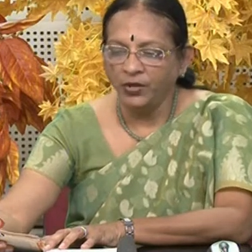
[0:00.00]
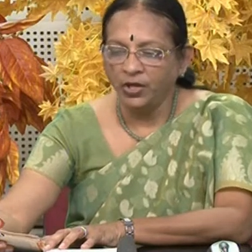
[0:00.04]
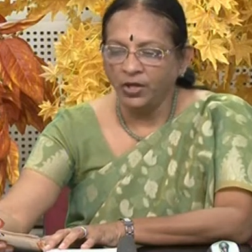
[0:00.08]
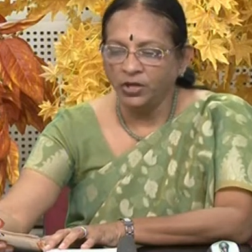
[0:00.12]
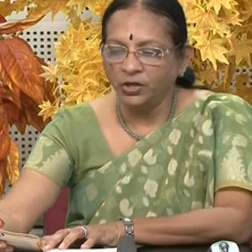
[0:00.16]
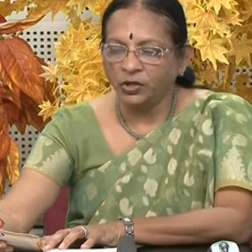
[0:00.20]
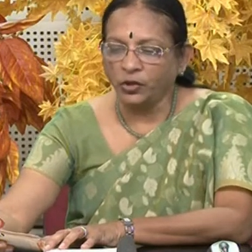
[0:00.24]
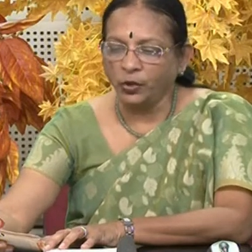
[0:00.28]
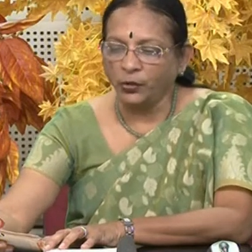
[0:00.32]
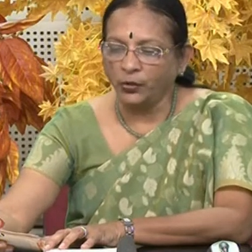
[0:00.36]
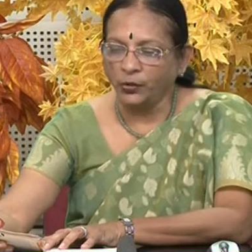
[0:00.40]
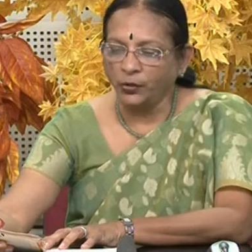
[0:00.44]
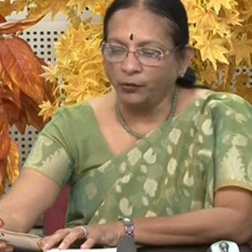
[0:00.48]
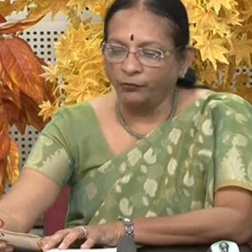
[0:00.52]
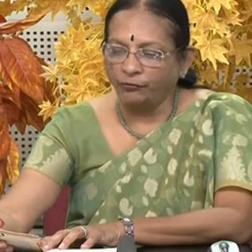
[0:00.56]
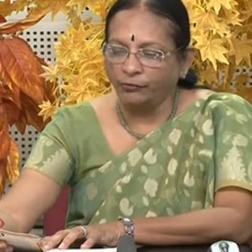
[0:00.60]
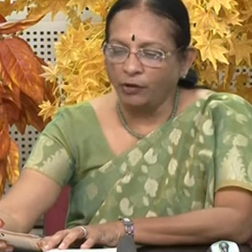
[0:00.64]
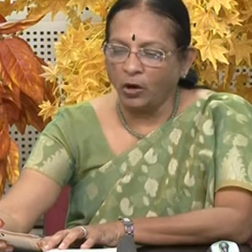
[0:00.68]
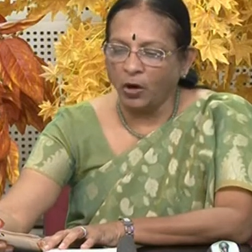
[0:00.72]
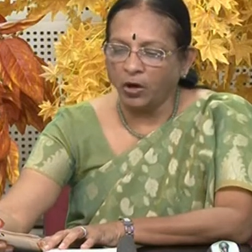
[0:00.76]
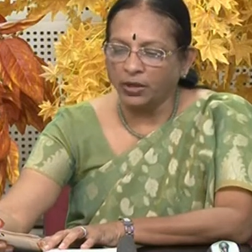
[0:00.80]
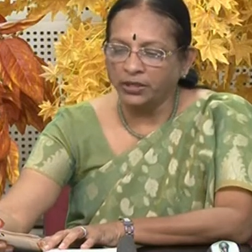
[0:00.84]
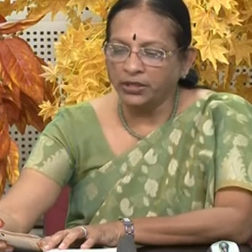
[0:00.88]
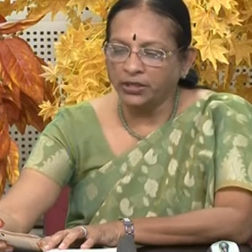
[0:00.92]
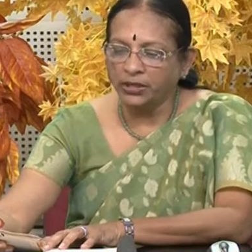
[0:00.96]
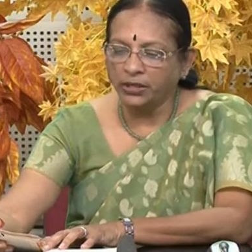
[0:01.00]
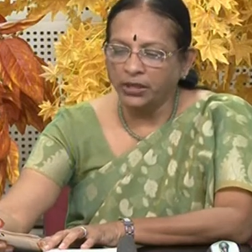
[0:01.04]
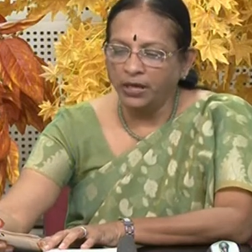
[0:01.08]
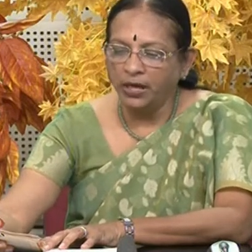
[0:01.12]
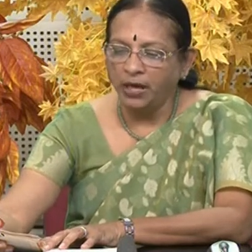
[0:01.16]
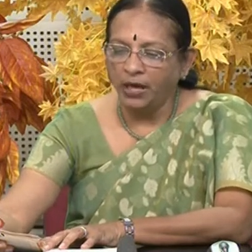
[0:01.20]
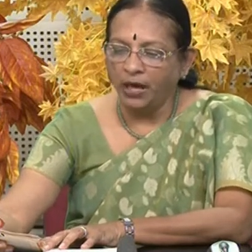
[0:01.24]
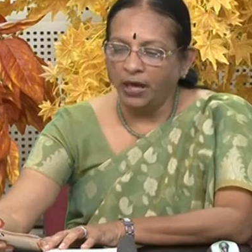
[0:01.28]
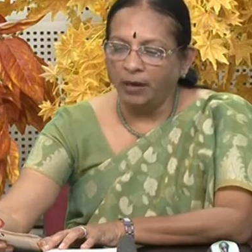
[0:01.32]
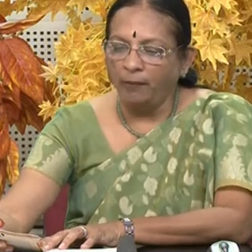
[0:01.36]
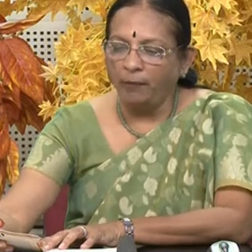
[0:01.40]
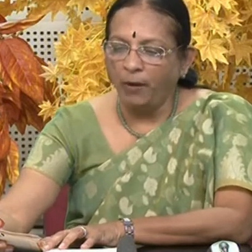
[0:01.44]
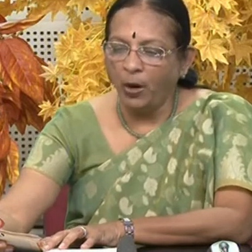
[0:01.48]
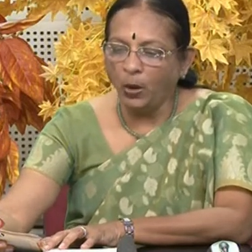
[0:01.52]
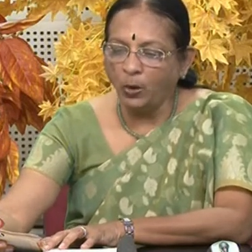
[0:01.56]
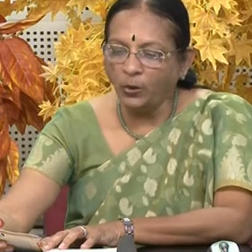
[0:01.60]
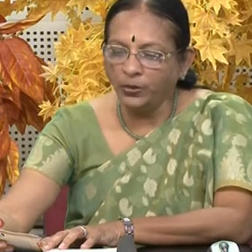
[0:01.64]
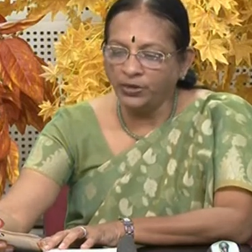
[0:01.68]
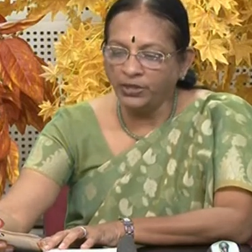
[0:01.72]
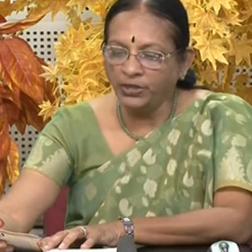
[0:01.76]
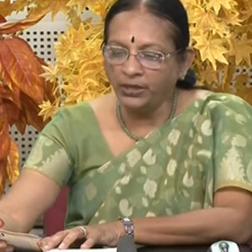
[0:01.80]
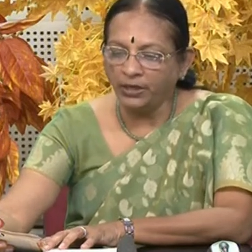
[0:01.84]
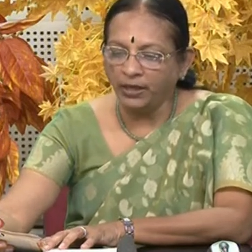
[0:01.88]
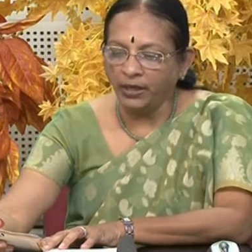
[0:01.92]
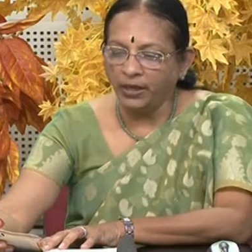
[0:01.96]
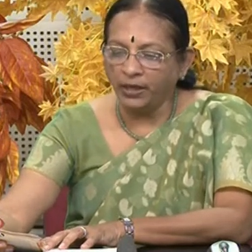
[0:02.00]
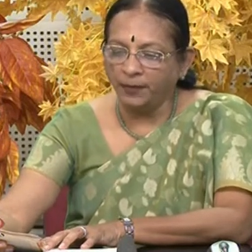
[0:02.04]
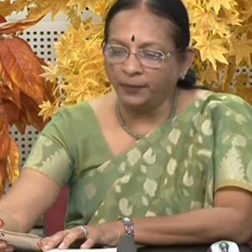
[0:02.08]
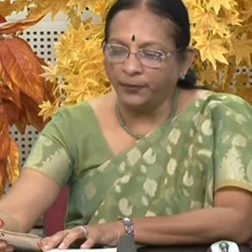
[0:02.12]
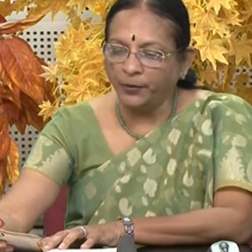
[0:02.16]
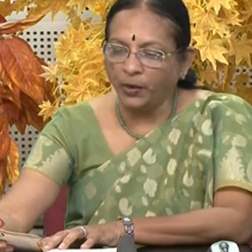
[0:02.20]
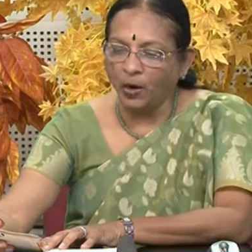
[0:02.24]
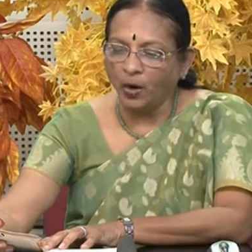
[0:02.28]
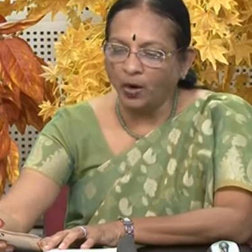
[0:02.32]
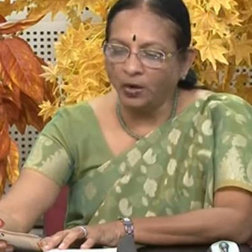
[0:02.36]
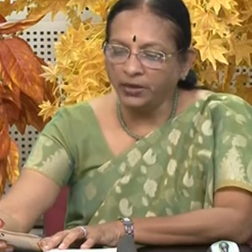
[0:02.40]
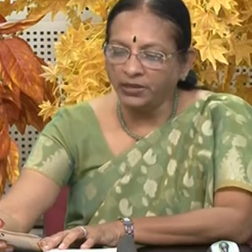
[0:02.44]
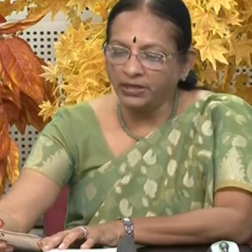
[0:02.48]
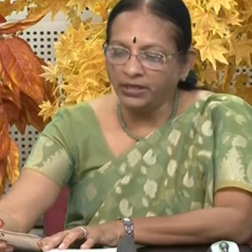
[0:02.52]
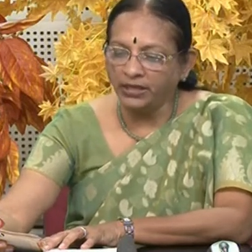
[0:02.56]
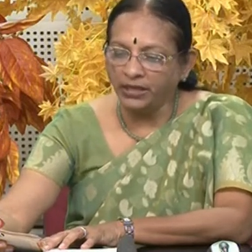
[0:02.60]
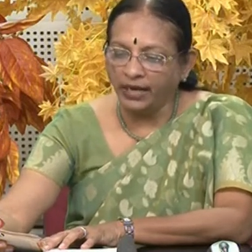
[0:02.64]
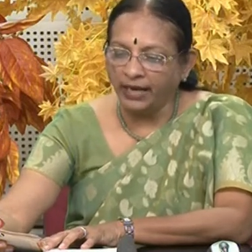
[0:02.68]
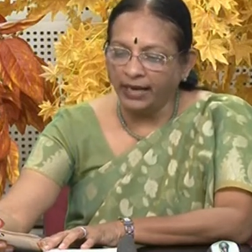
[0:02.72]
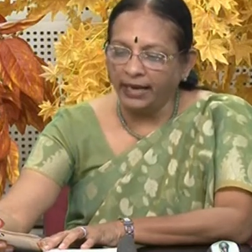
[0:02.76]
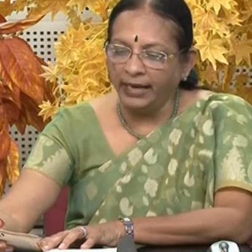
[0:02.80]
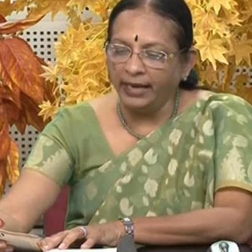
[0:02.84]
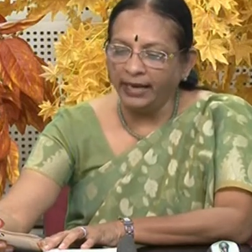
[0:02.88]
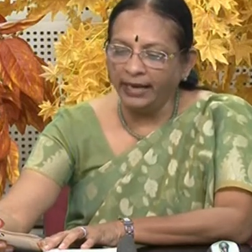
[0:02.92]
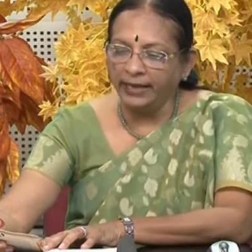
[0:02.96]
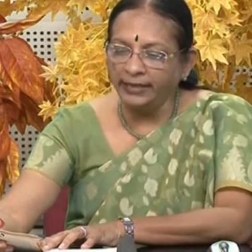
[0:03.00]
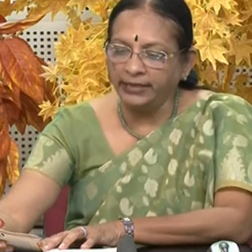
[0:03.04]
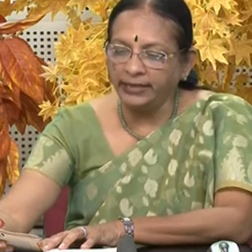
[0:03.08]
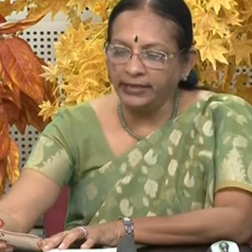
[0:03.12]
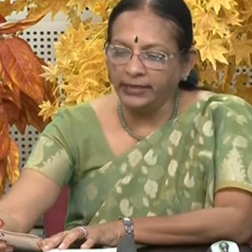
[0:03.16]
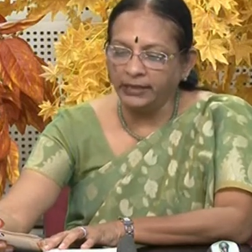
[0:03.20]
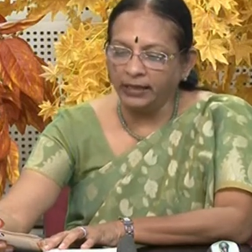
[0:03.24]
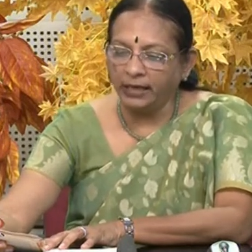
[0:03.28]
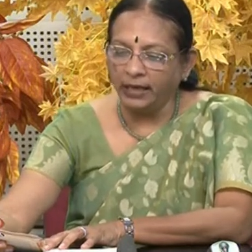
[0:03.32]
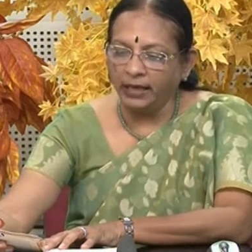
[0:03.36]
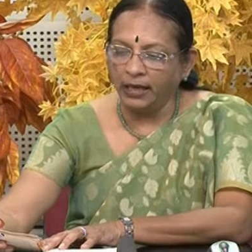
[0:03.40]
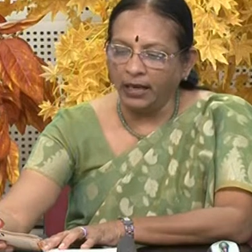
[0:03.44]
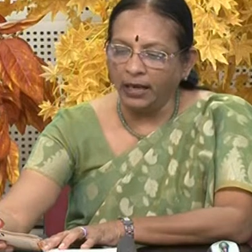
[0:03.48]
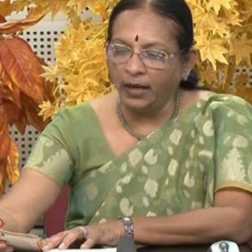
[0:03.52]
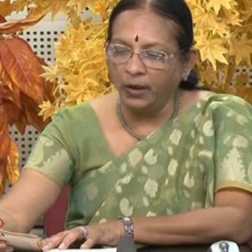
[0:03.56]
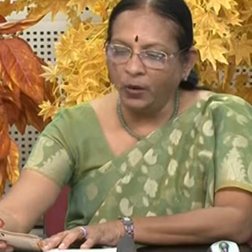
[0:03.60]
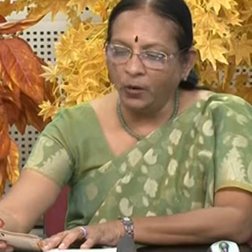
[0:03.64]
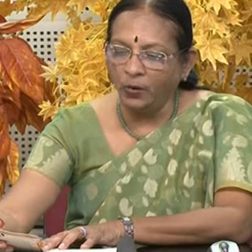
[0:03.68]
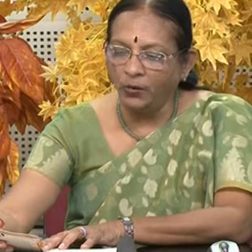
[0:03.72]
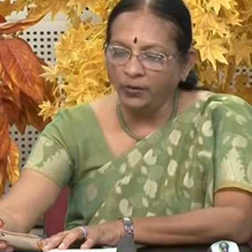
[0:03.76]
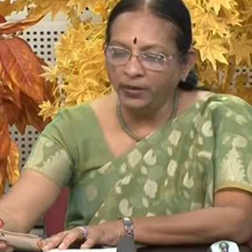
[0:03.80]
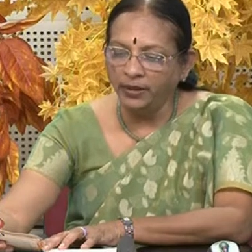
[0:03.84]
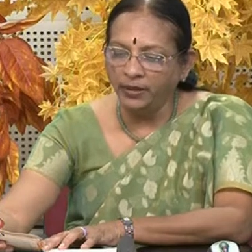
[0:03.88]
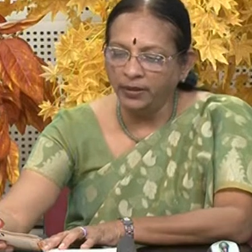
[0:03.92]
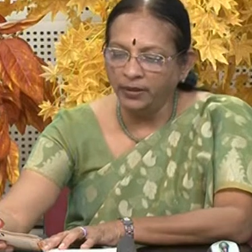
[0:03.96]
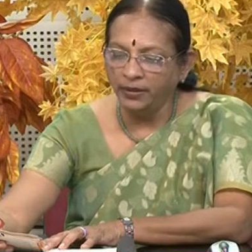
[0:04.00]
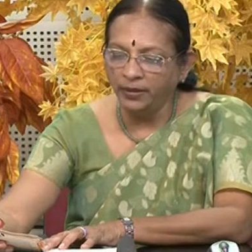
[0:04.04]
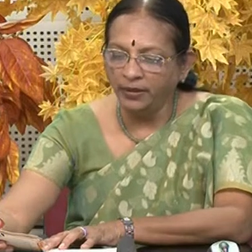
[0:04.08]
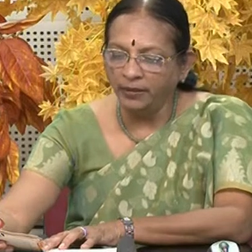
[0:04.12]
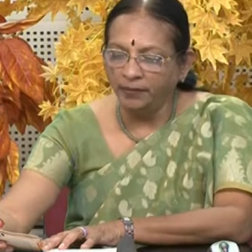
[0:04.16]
So you've got abode, abroad, ahead, alone,